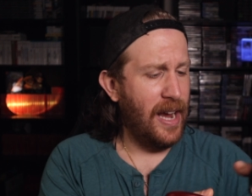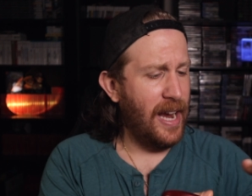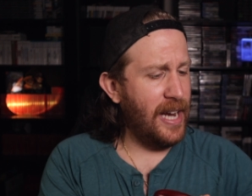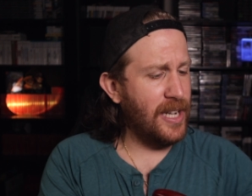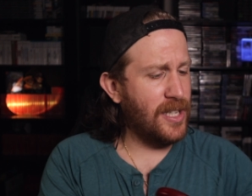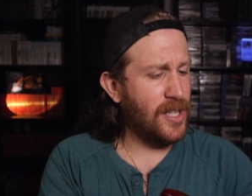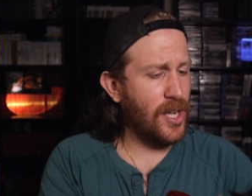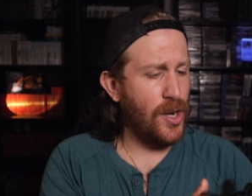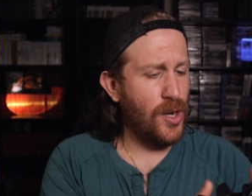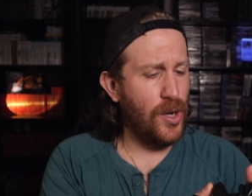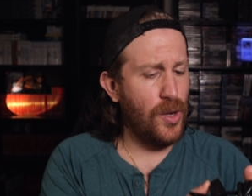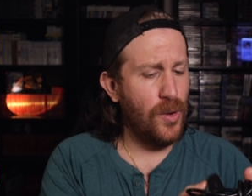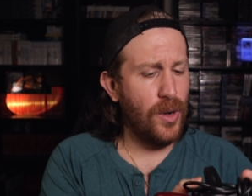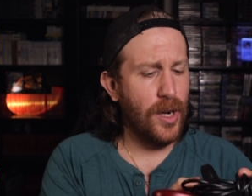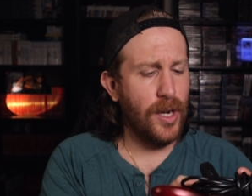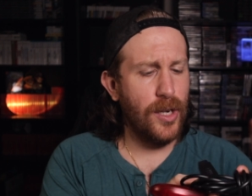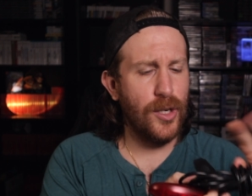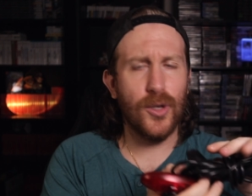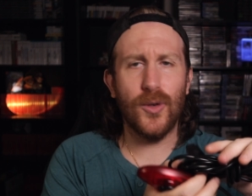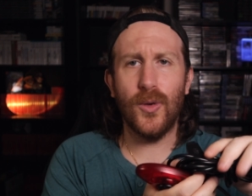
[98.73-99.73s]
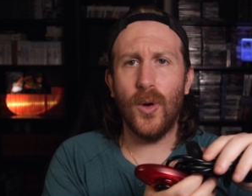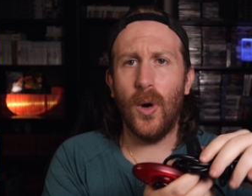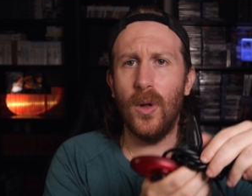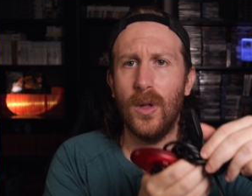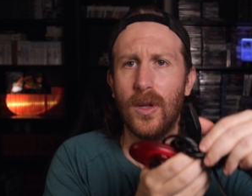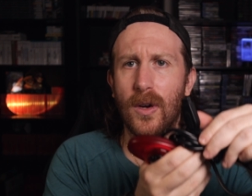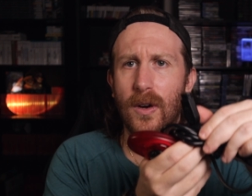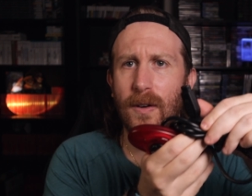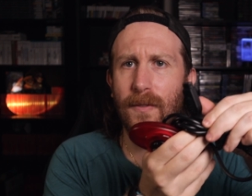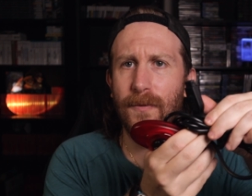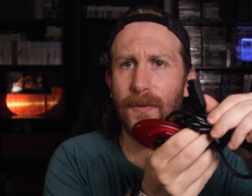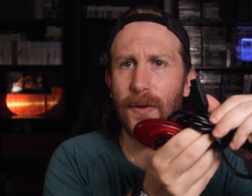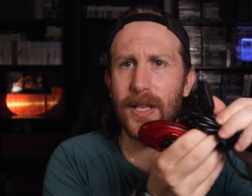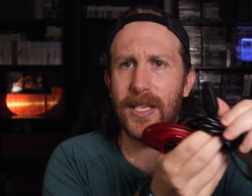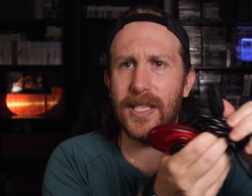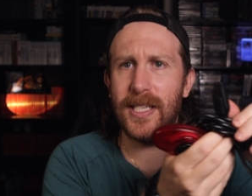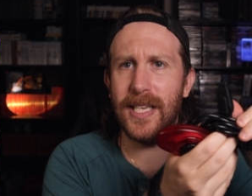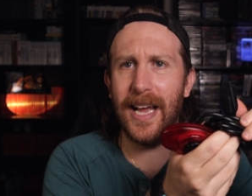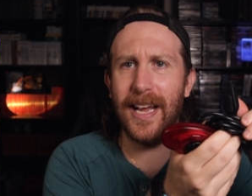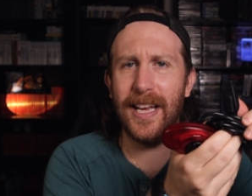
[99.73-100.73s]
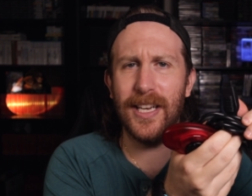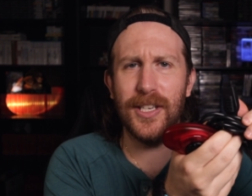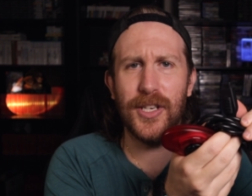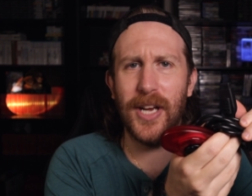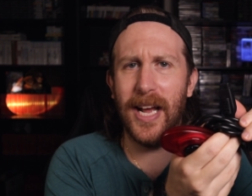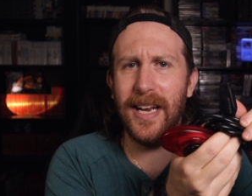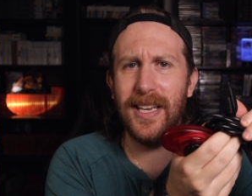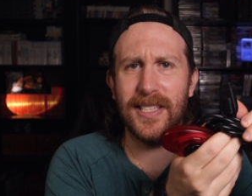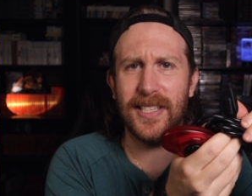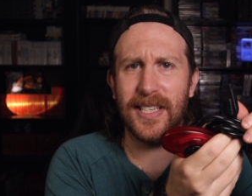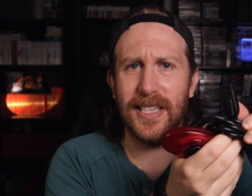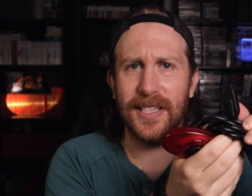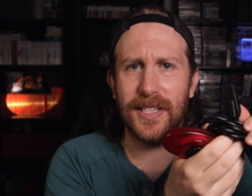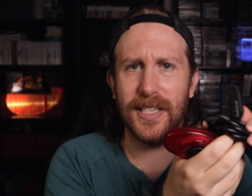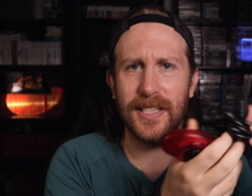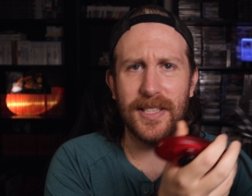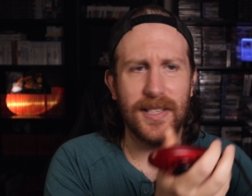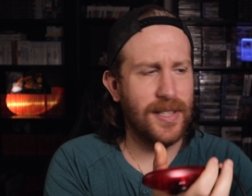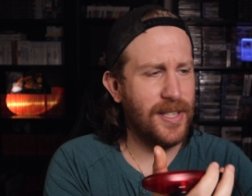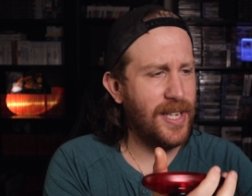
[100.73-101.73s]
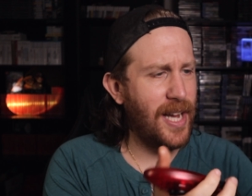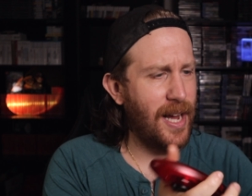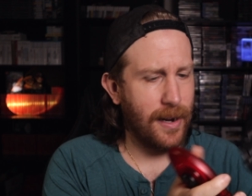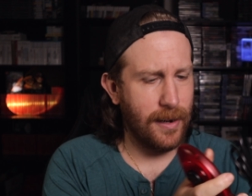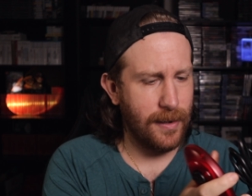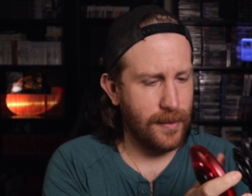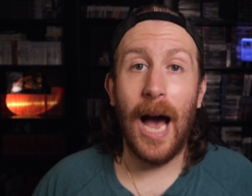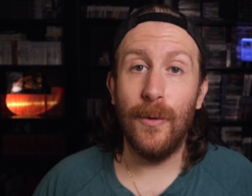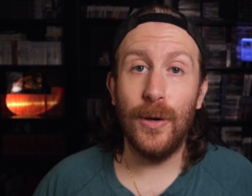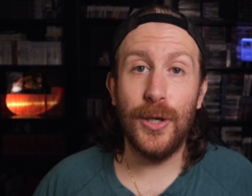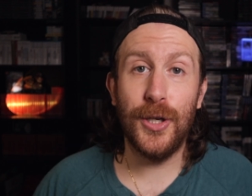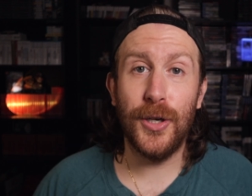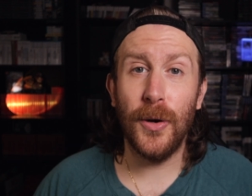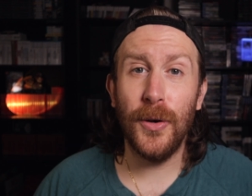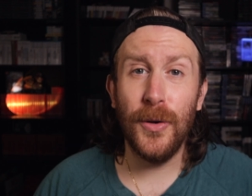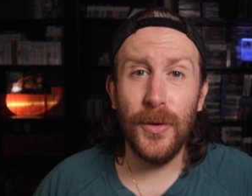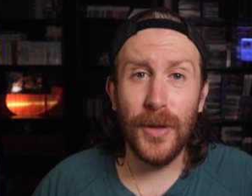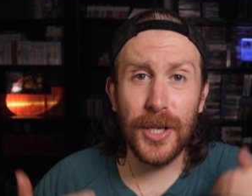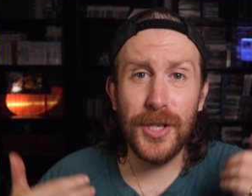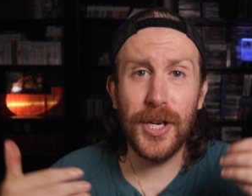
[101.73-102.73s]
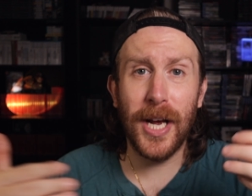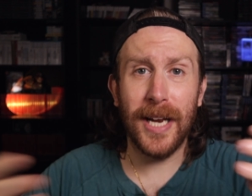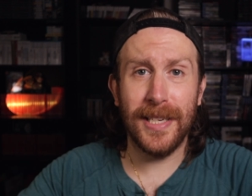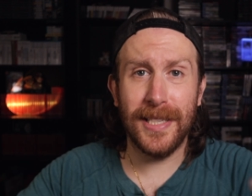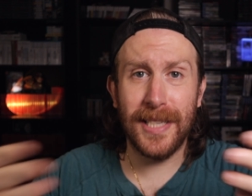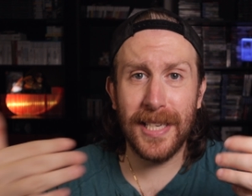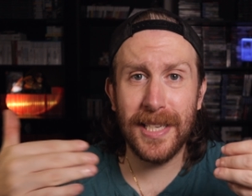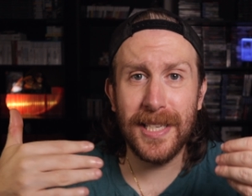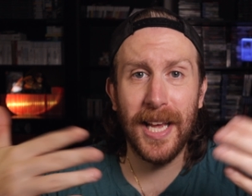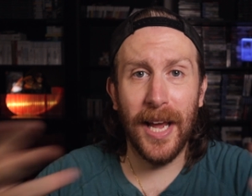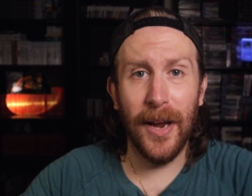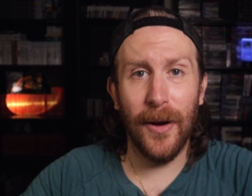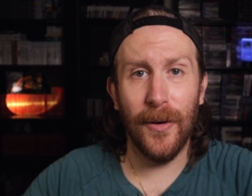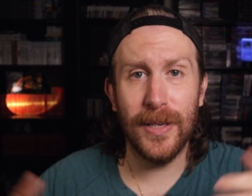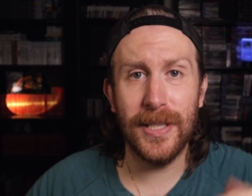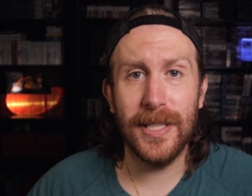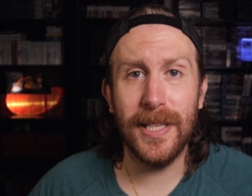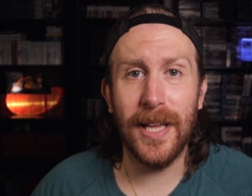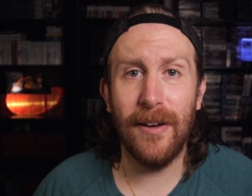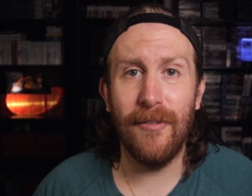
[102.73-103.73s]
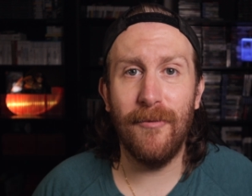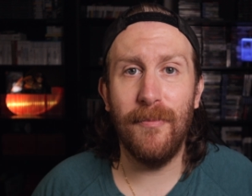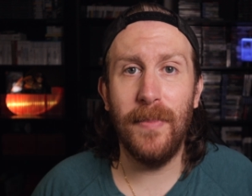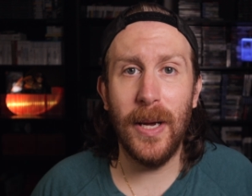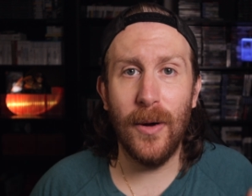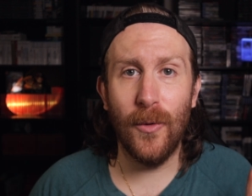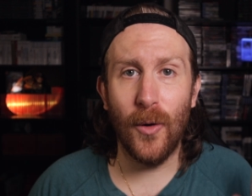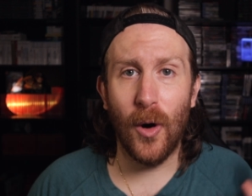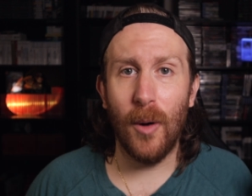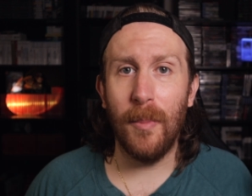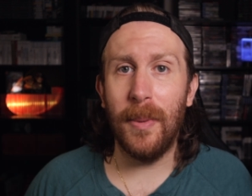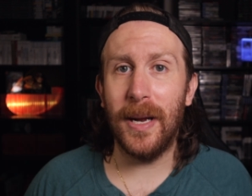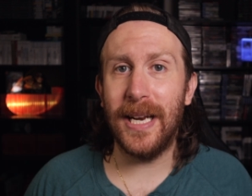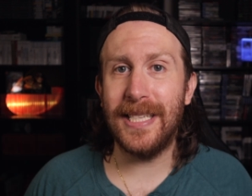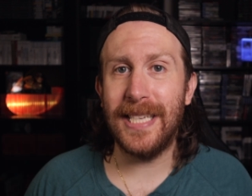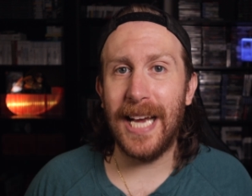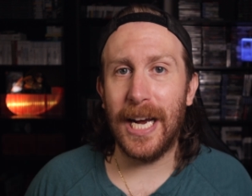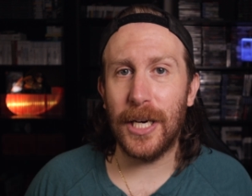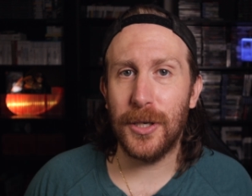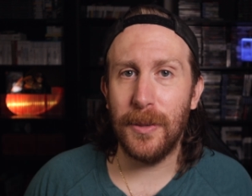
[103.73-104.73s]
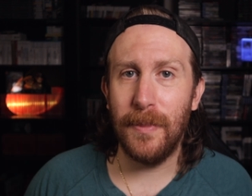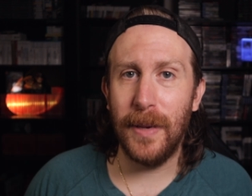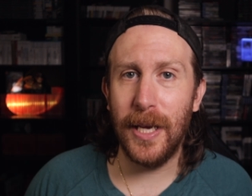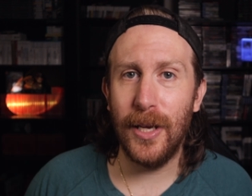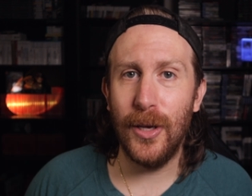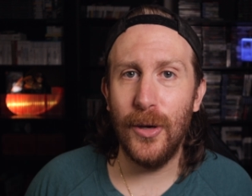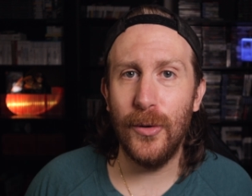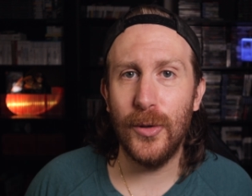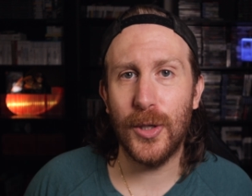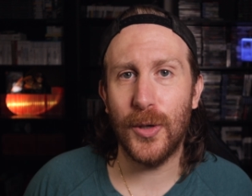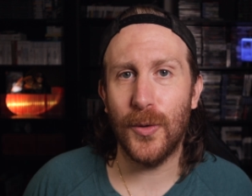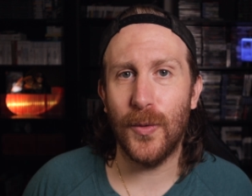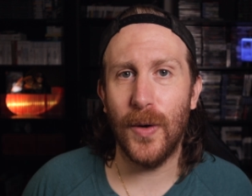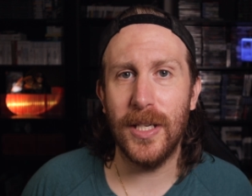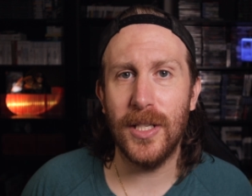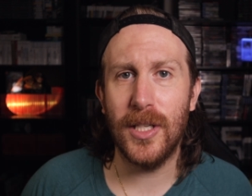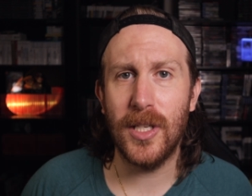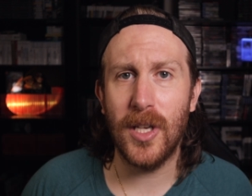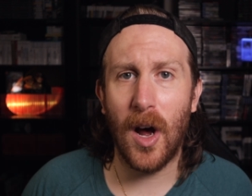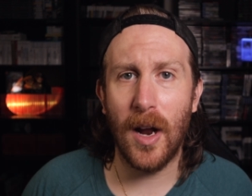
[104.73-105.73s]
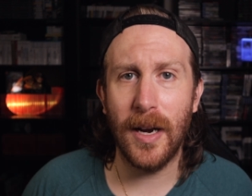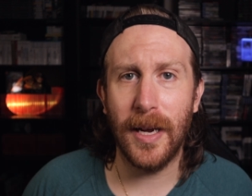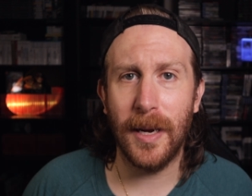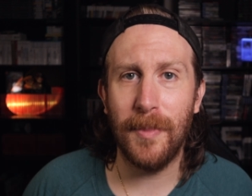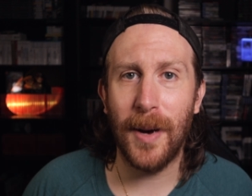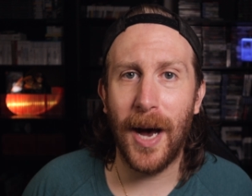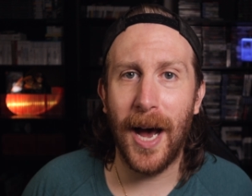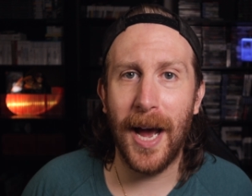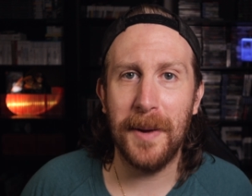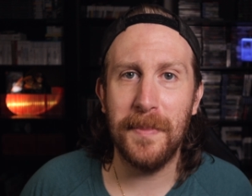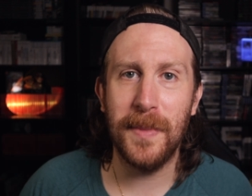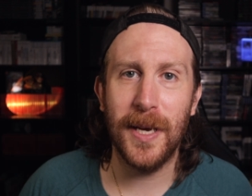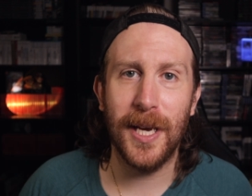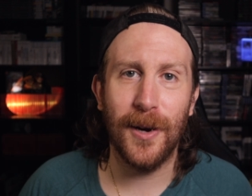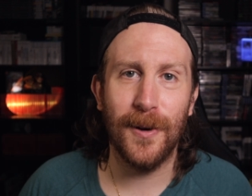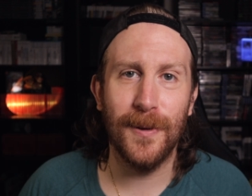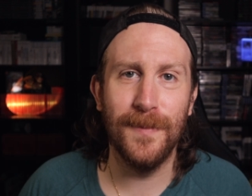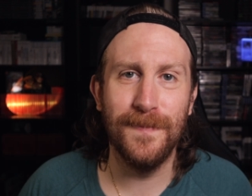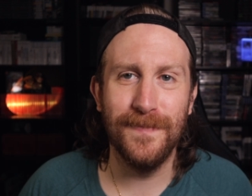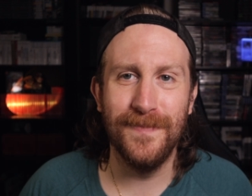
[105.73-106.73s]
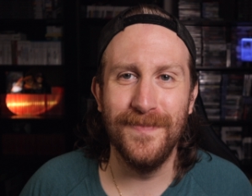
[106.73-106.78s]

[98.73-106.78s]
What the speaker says: It's a new controller for the Sega Genesis. It's sick. I would show you the Genesis here instead of B-roll, but it's actually being used to run Sonic behind me here.